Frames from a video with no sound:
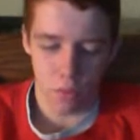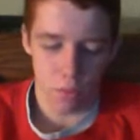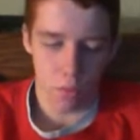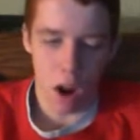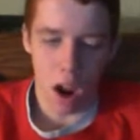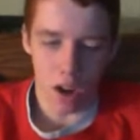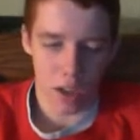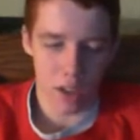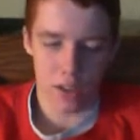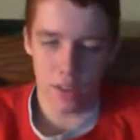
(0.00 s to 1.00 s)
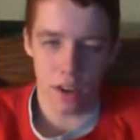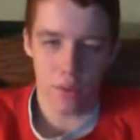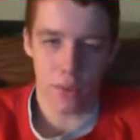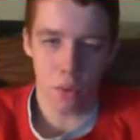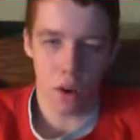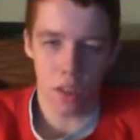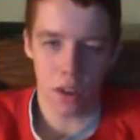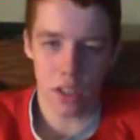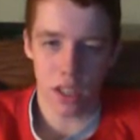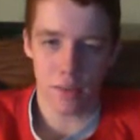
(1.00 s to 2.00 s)
Rockets, a, a, few other
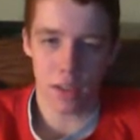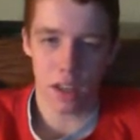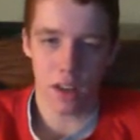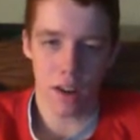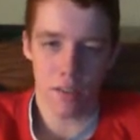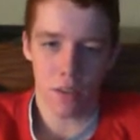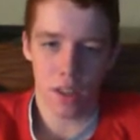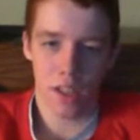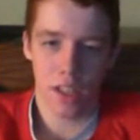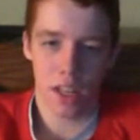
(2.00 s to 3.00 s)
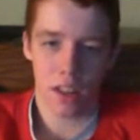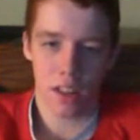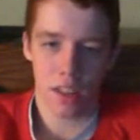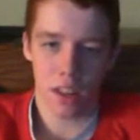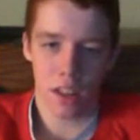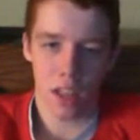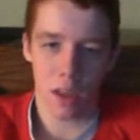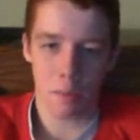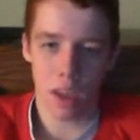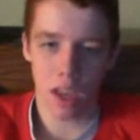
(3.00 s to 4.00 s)
teams, and never really did anything in the
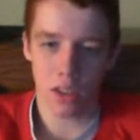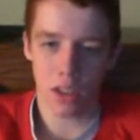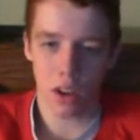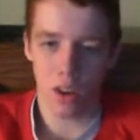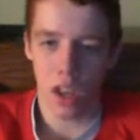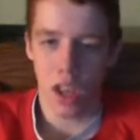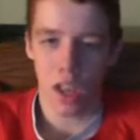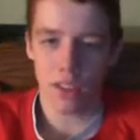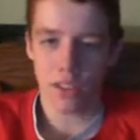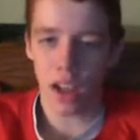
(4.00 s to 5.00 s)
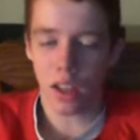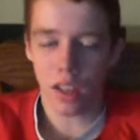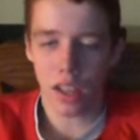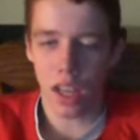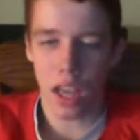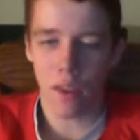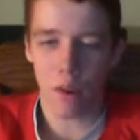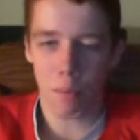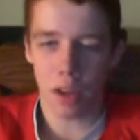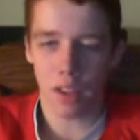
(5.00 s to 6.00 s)
NBA. So it's not like they gave
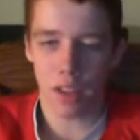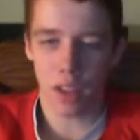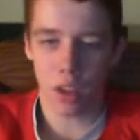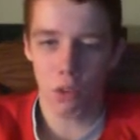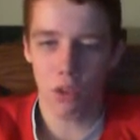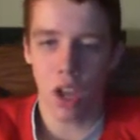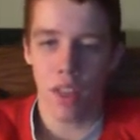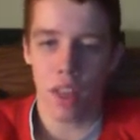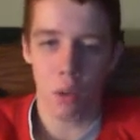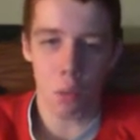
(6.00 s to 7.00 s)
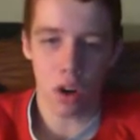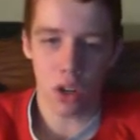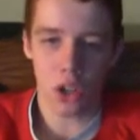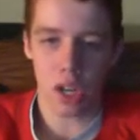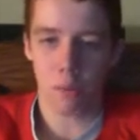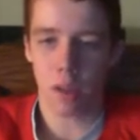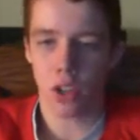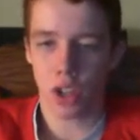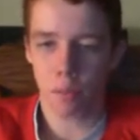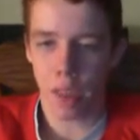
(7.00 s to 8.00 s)
up anything huge. They won a
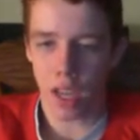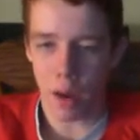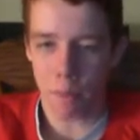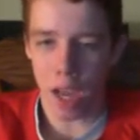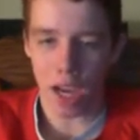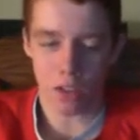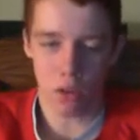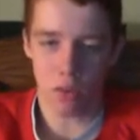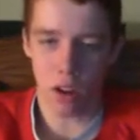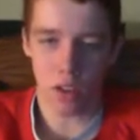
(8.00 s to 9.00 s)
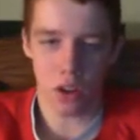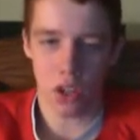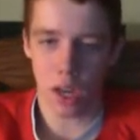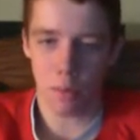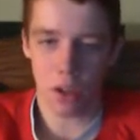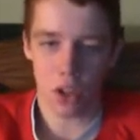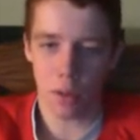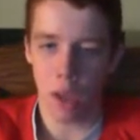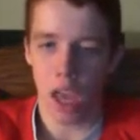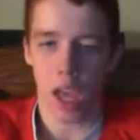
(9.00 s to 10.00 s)
championship. They got back to another
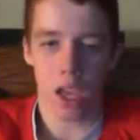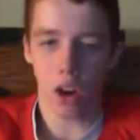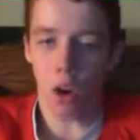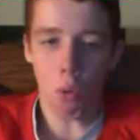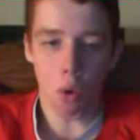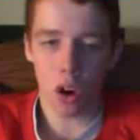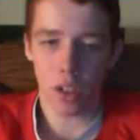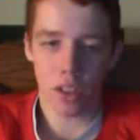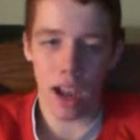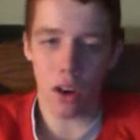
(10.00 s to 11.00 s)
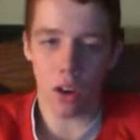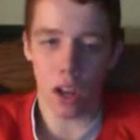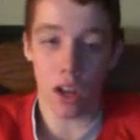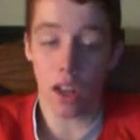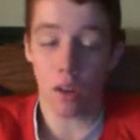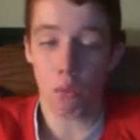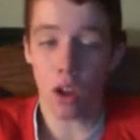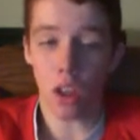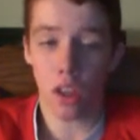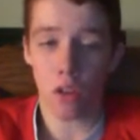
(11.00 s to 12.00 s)
championship. It all worked out. And it,
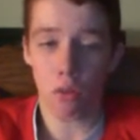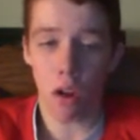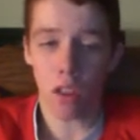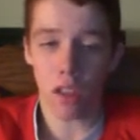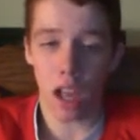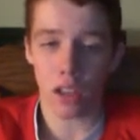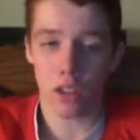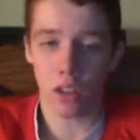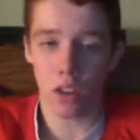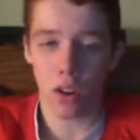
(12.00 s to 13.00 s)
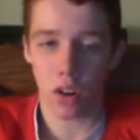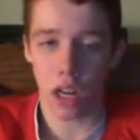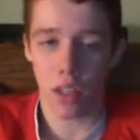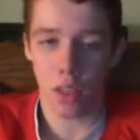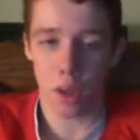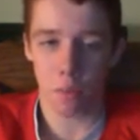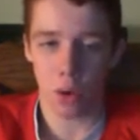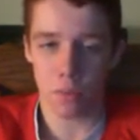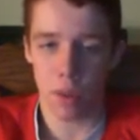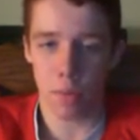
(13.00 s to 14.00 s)
really, the run lasted longer than I think
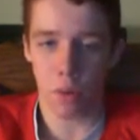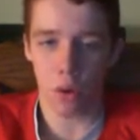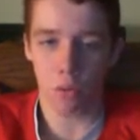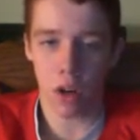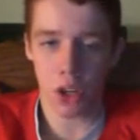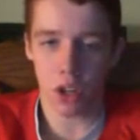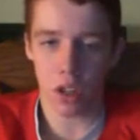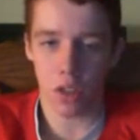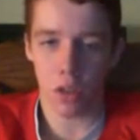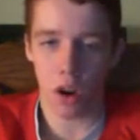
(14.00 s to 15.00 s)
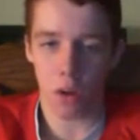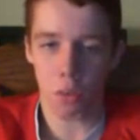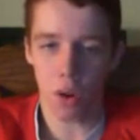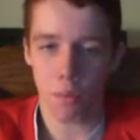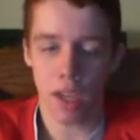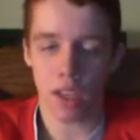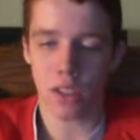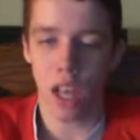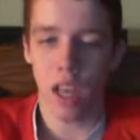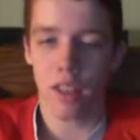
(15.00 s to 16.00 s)
most people originally thought it would
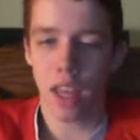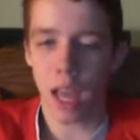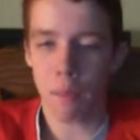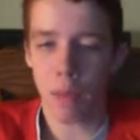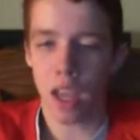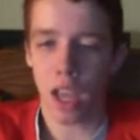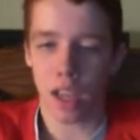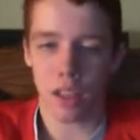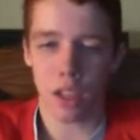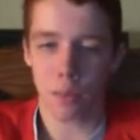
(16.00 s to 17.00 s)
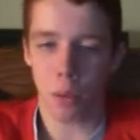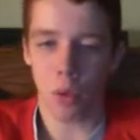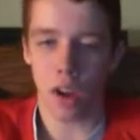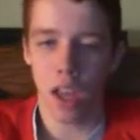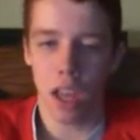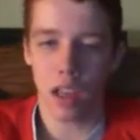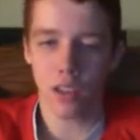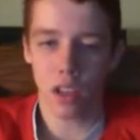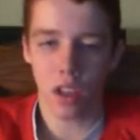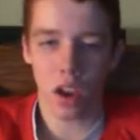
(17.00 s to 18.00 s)
because the NBA at this point
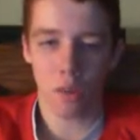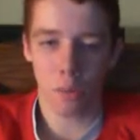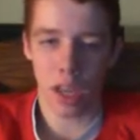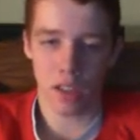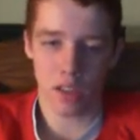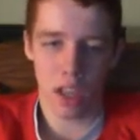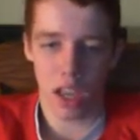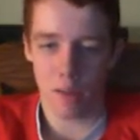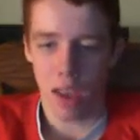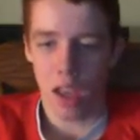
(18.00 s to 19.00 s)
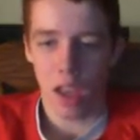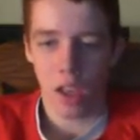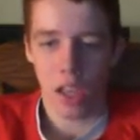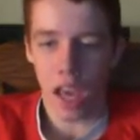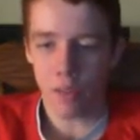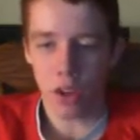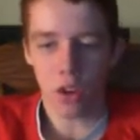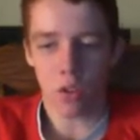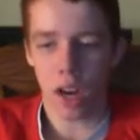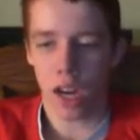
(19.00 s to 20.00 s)
is a young man's game. Kevin
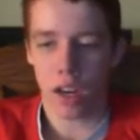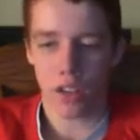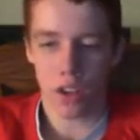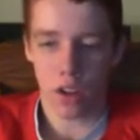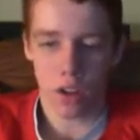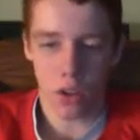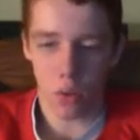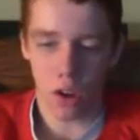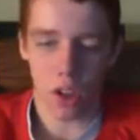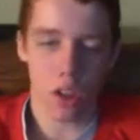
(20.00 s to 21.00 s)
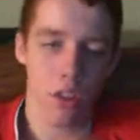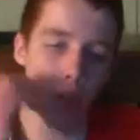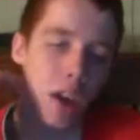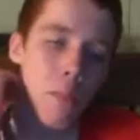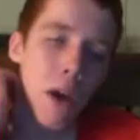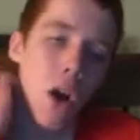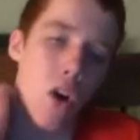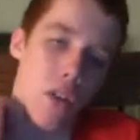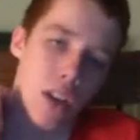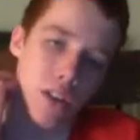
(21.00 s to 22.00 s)
Durant is under 20. Think about
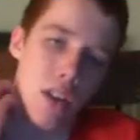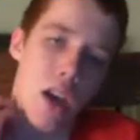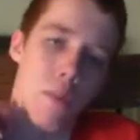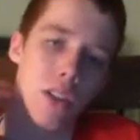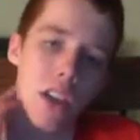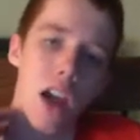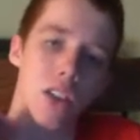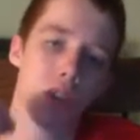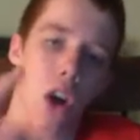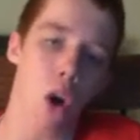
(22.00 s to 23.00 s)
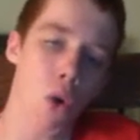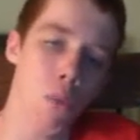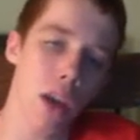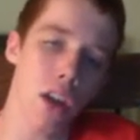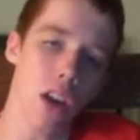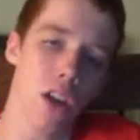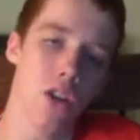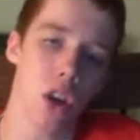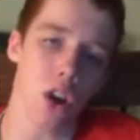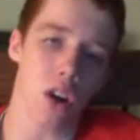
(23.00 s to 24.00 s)
all this. Besides Kobe,
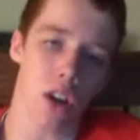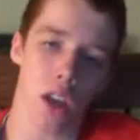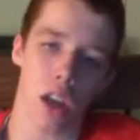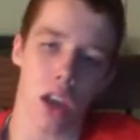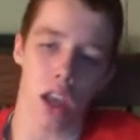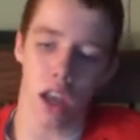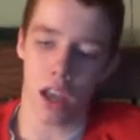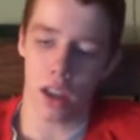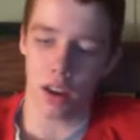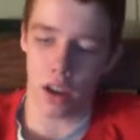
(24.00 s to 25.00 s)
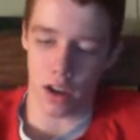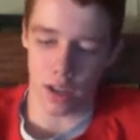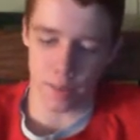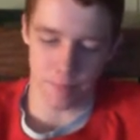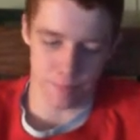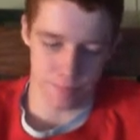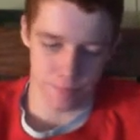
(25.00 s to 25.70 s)
Dirk, and um,